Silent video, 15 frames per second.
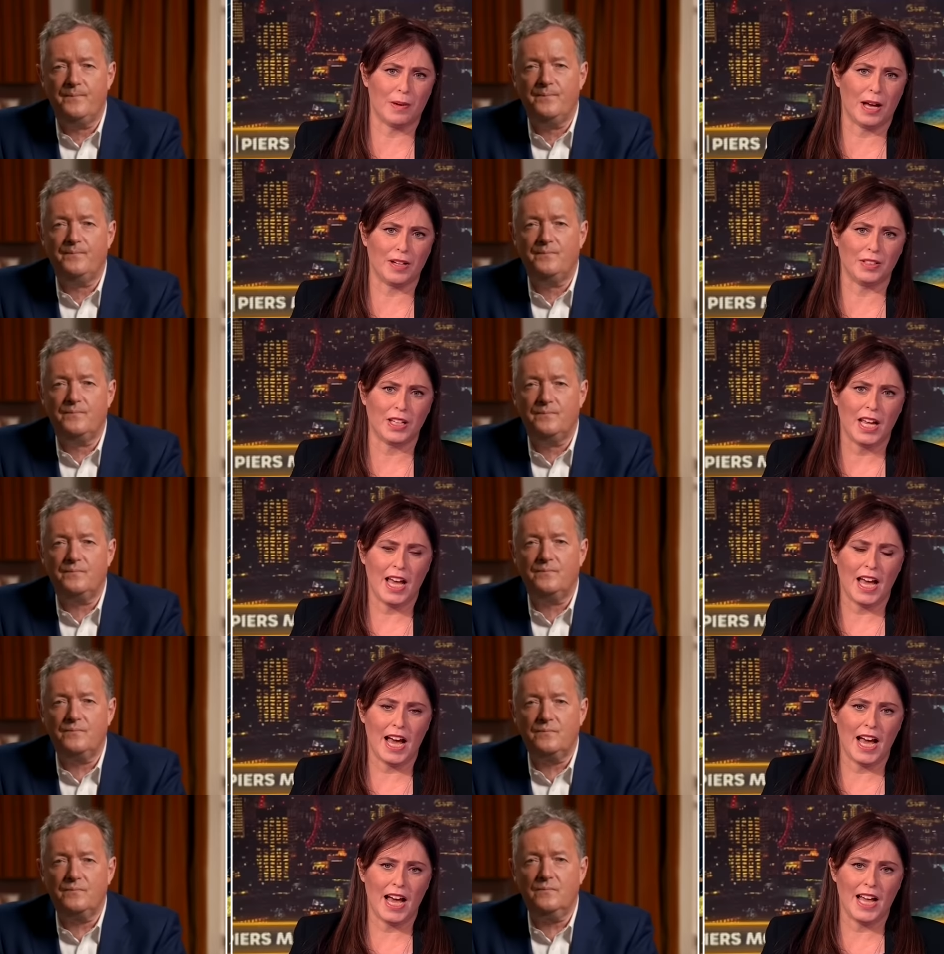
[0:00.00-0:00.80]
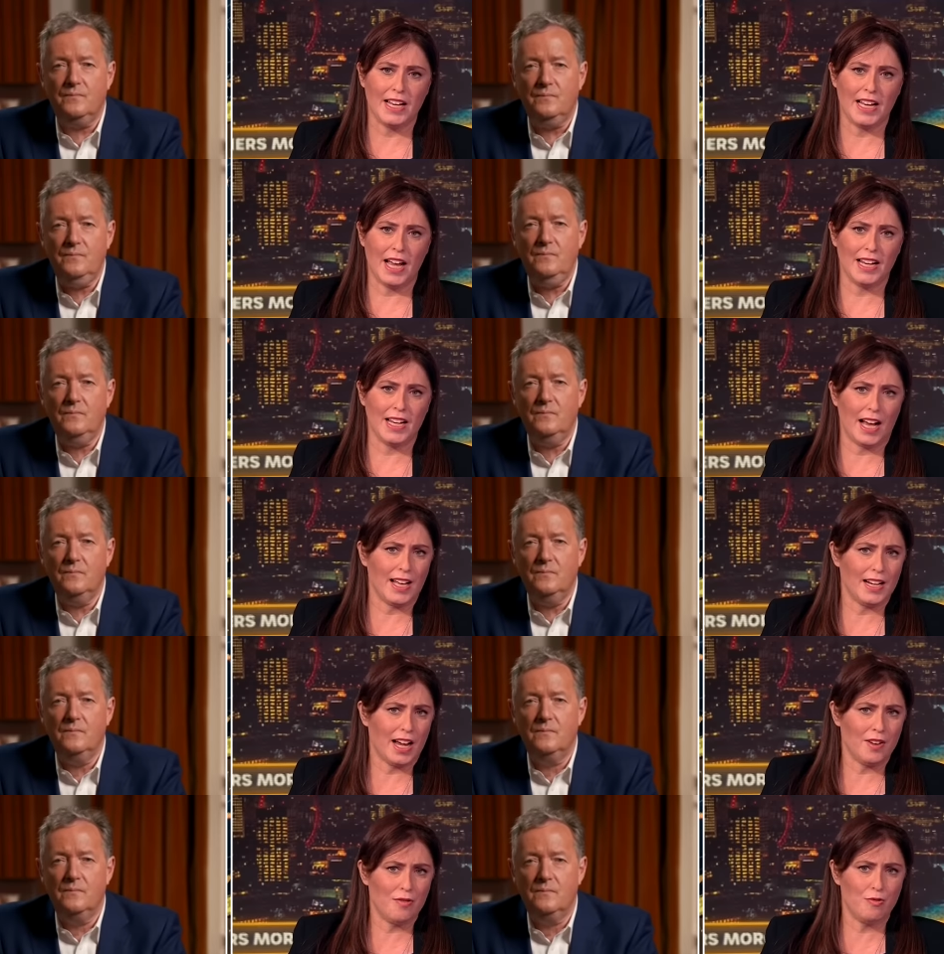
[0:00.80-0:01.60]
Speaker 1: about. And, and,
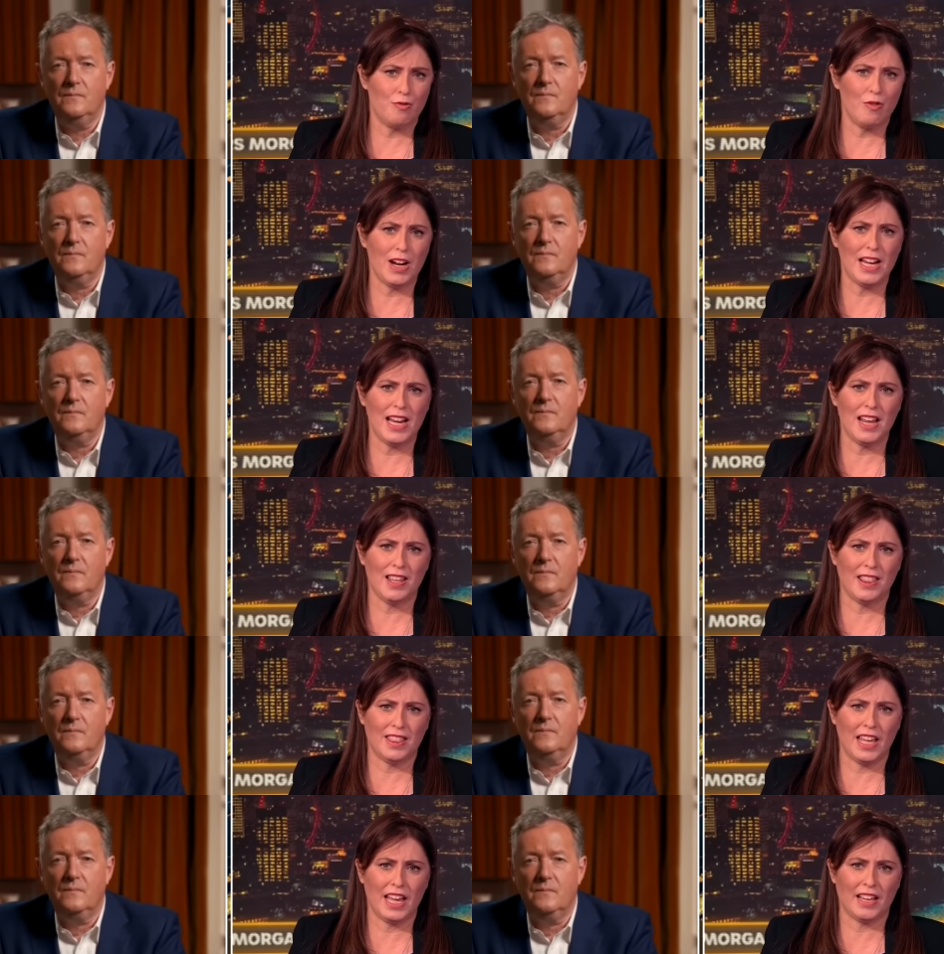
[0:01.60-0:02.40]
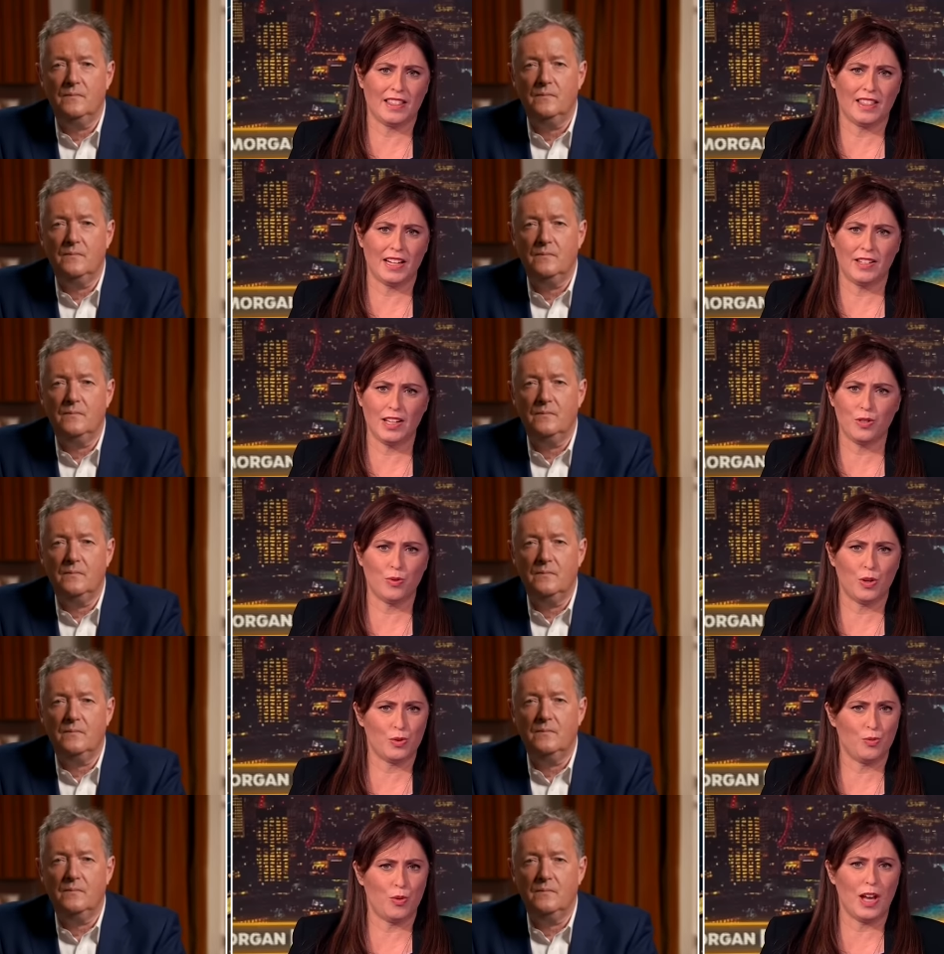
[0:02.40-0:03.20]
and I really think that this
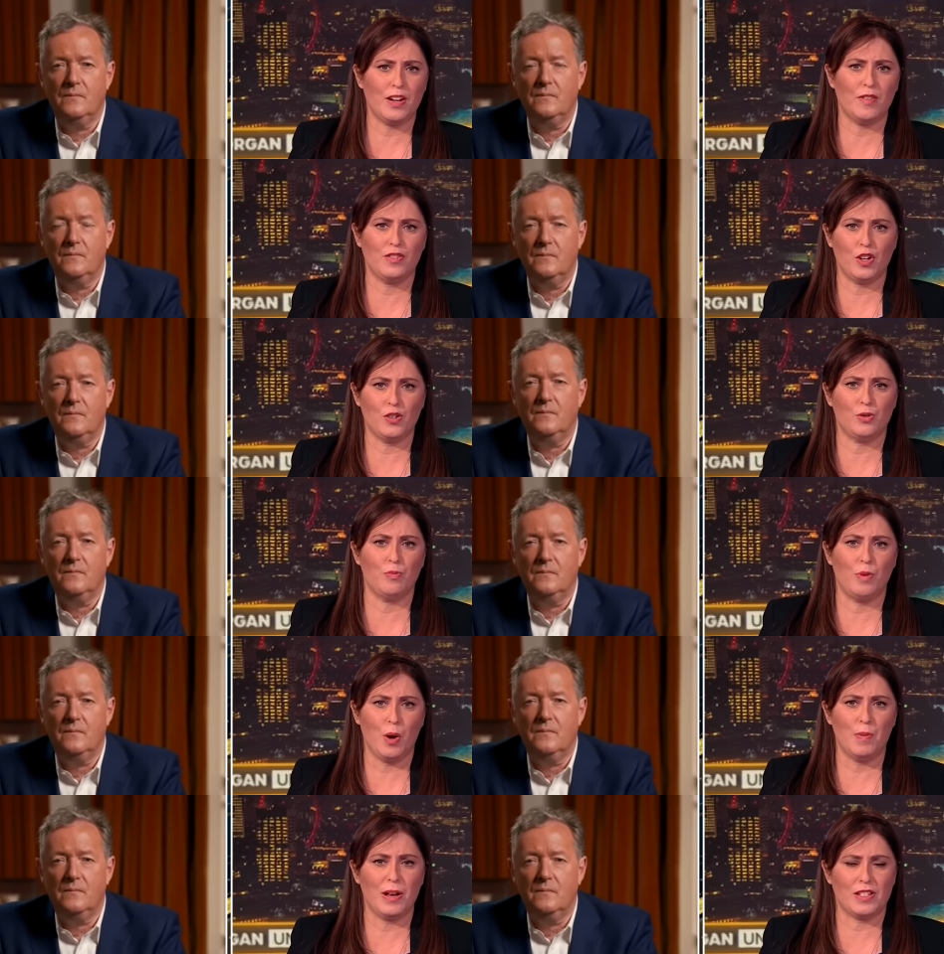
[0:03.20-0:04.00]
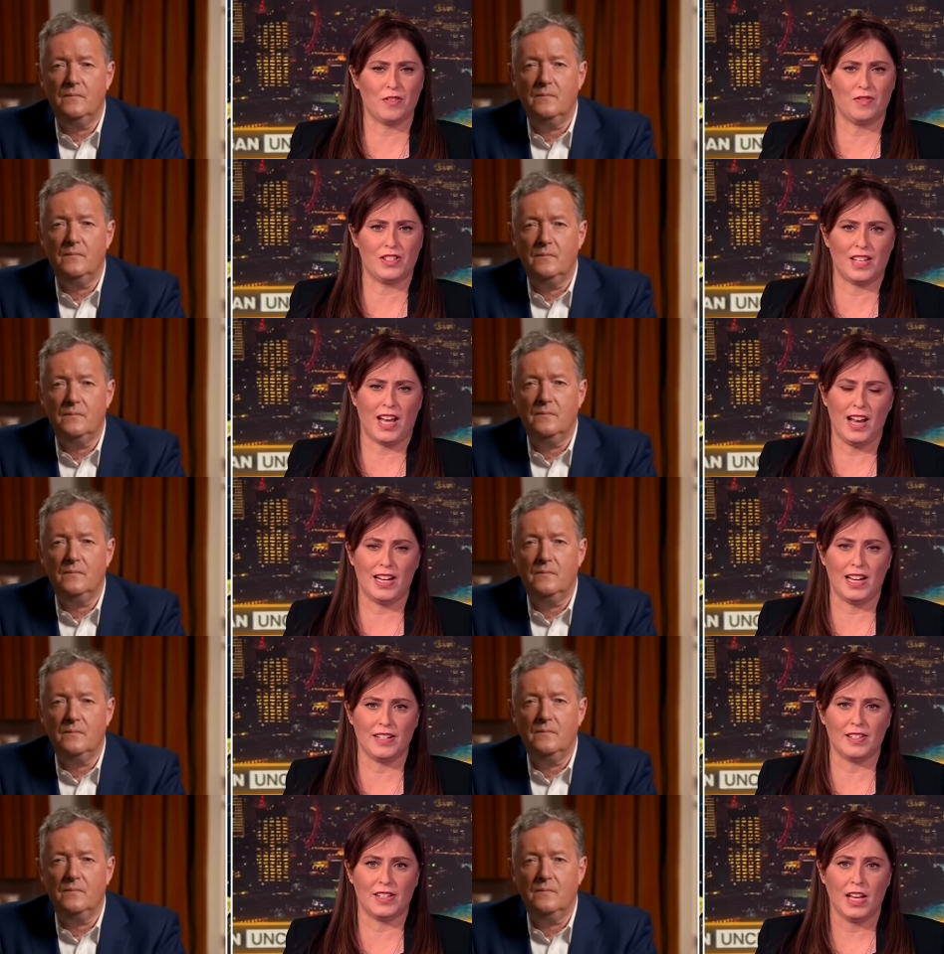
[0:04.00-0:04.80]
was one of those moments of
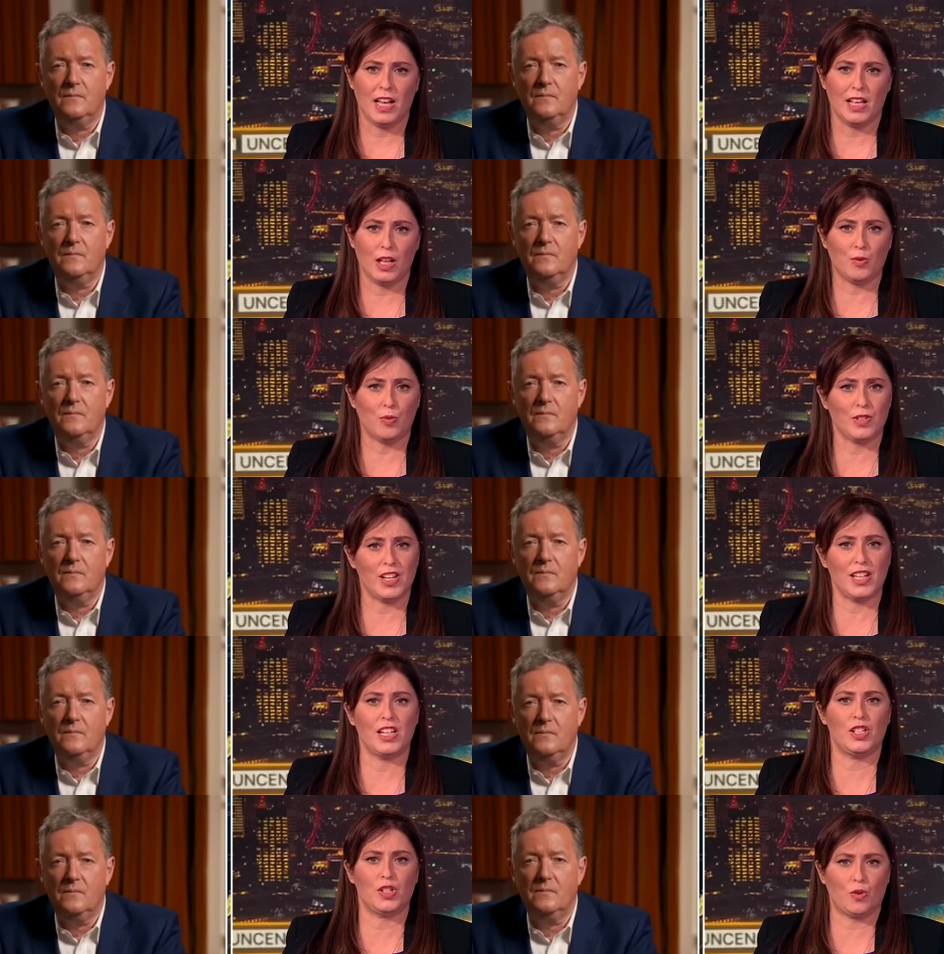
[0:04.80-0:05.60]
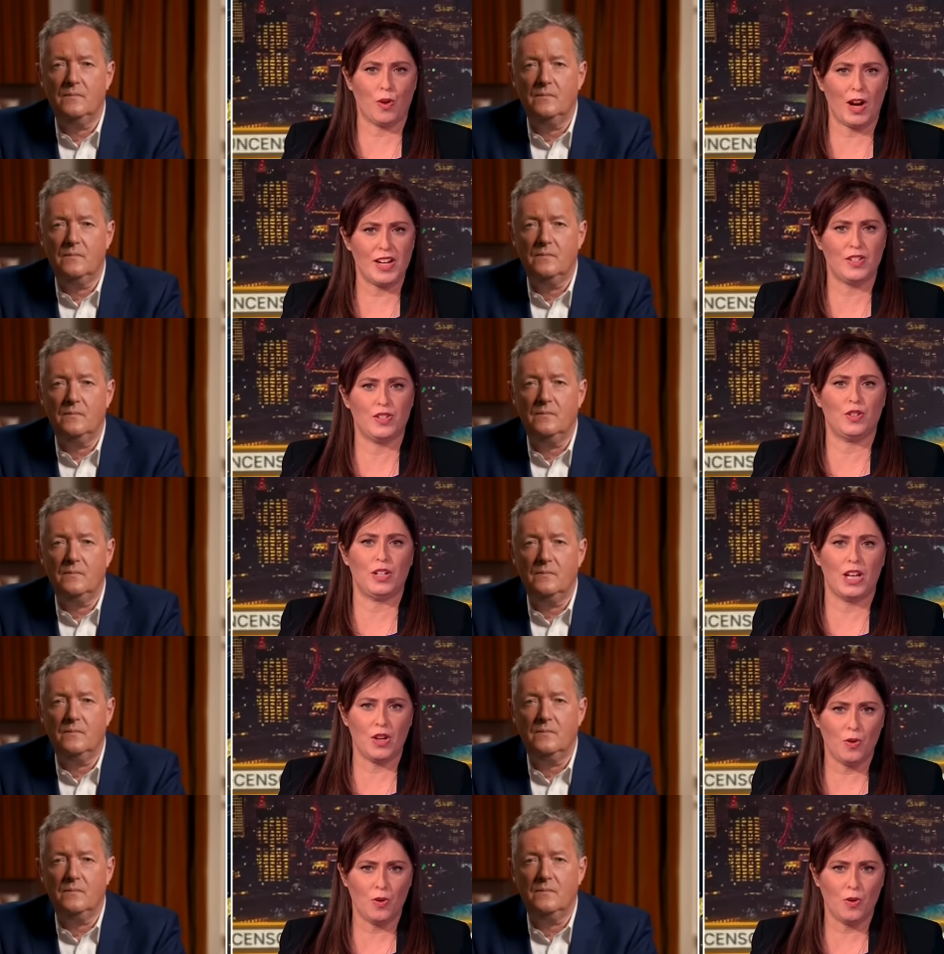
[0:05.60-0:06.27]
silence that was a disgrace to the